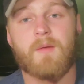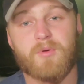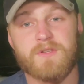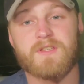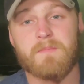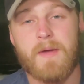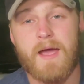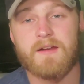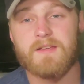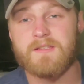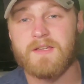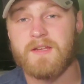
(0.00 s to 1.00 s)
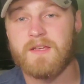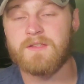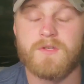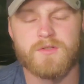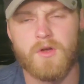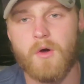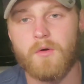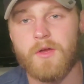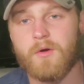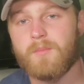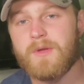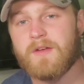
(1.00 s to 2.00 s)
I put some magnets in it, so there
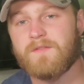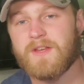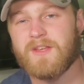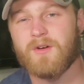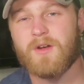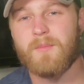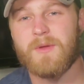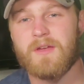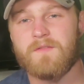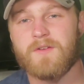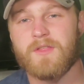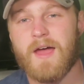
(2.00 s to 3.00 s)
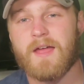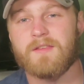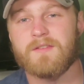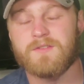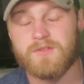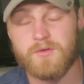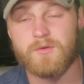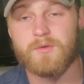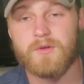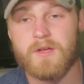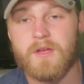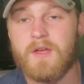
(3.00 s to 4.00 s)
will be a video coming for that
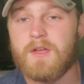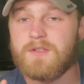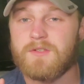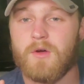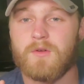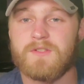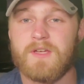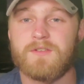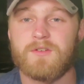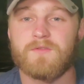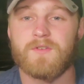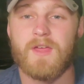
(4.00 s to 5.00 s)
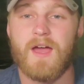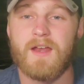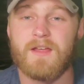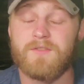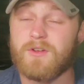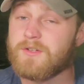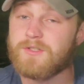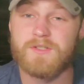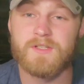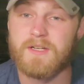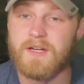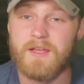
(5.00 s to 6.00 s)
soon. So stay tuned for that. If you're
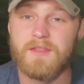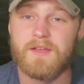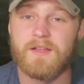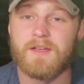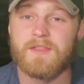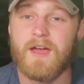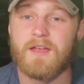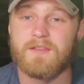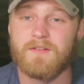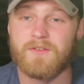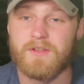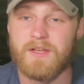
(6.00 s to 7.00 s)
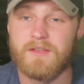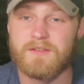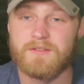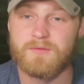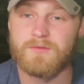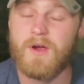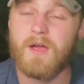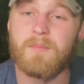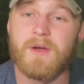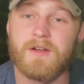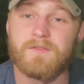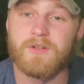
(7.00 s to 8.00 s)
interested in anything like that, definitely hit the subscribe
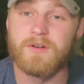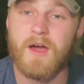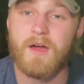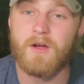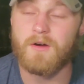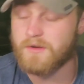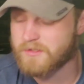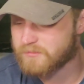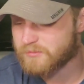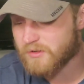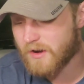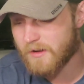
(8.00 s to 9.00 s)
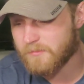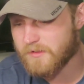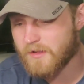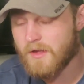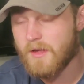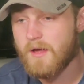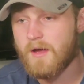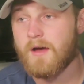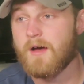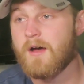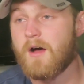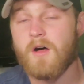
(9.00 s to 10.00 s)
button if you're not already subscribed.
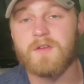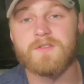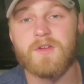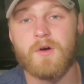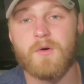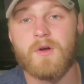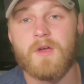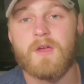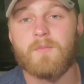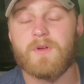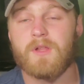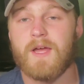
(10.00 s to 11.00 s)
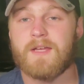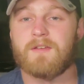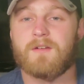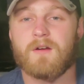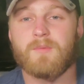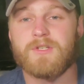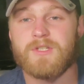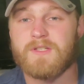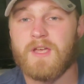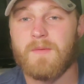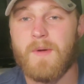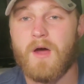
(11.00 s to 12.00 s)
Uh, also, Galactic Armory just
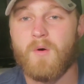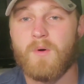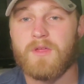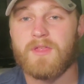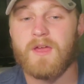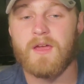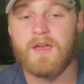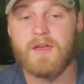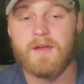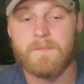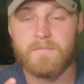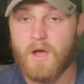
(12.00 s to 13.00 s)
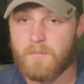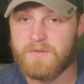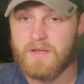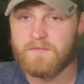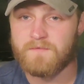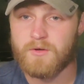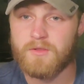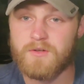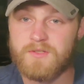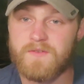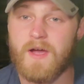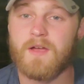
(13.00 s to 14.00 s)
came out with a update for
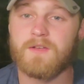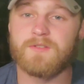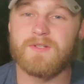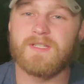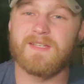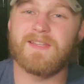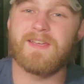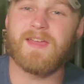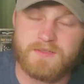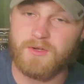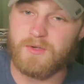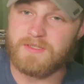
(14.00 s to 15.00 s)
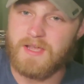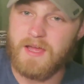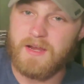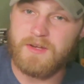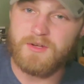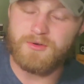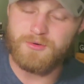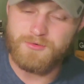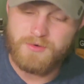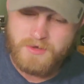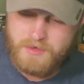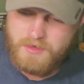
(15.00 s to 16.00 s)
those files recently. So it's got a
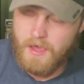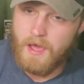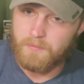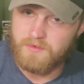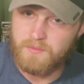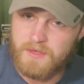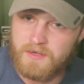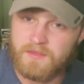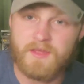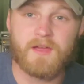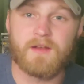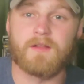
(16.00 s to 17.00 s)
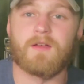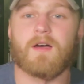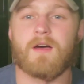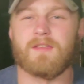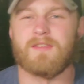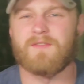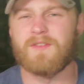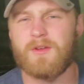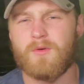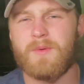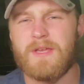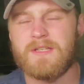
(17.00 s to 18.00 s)
new abdomen that uh, definitely
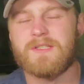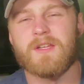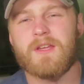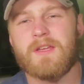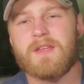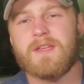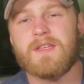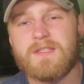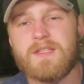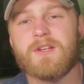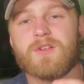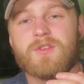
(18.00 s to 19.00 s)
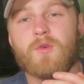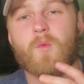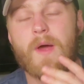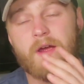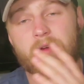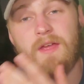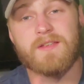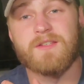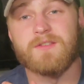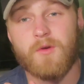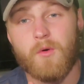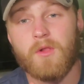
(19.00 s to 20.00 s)
will be easily easier to wear. That's
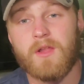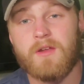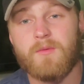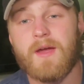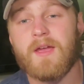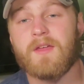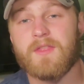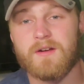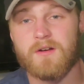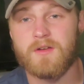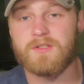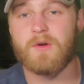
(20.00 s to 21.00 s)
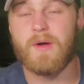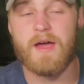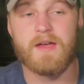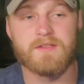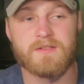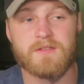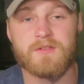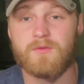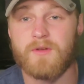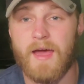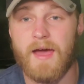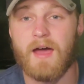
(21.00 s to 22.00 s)
his goal anyway. And then it also has new
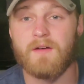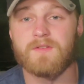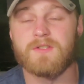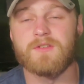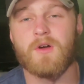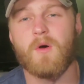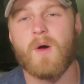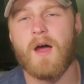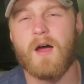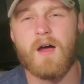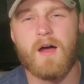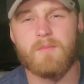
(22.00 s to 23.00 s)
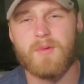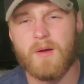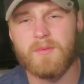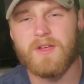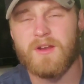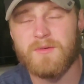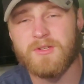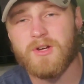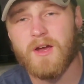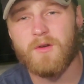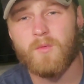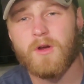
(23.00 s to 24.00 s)
calves. So uh, I'm probably going to be
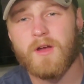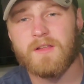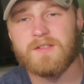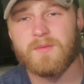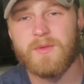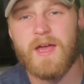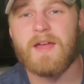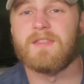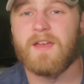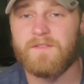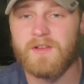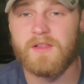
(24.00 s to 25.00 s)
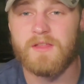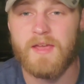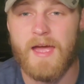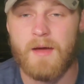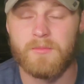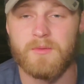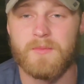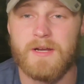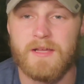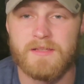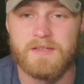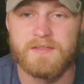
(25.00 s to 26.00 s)
trying to work on some of that. Definitely the abdomen,
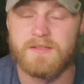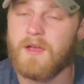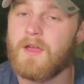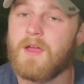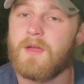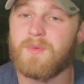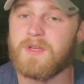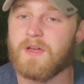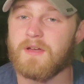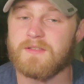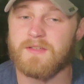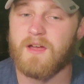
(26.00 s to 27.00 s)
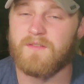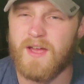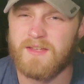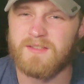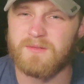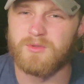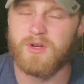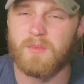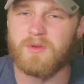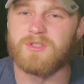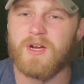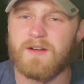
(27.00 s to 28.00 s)
at least, because I've had some
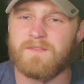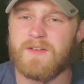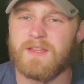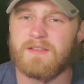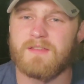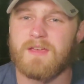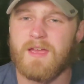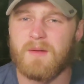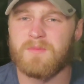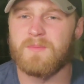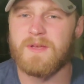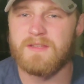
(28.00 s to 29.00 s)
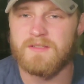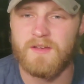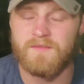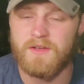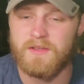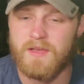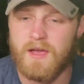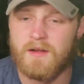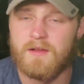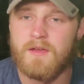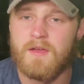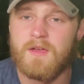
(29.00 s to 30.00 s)
trouble trying to fit into the abdomen and stuff like
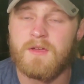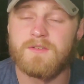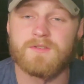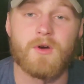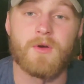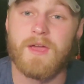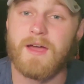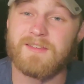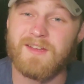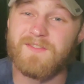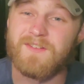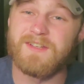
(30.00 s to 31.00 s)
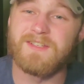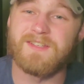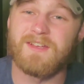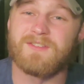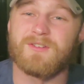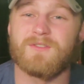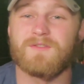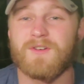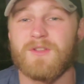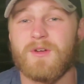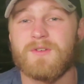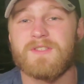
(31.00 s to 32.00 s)
that. So yeah, definitely stay tuned for
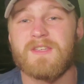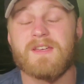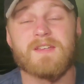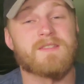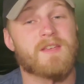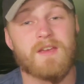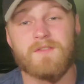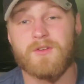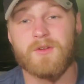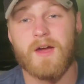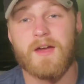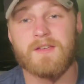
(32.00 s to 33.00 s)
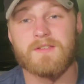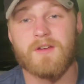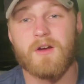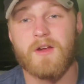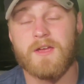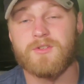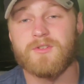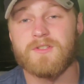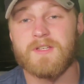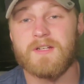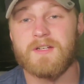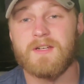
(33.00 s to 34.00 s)
those things. If you guys are
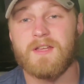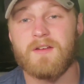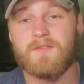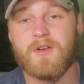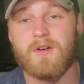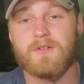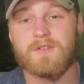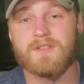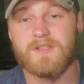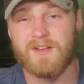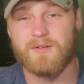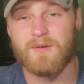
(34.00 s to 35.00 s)
interested in any of those, stick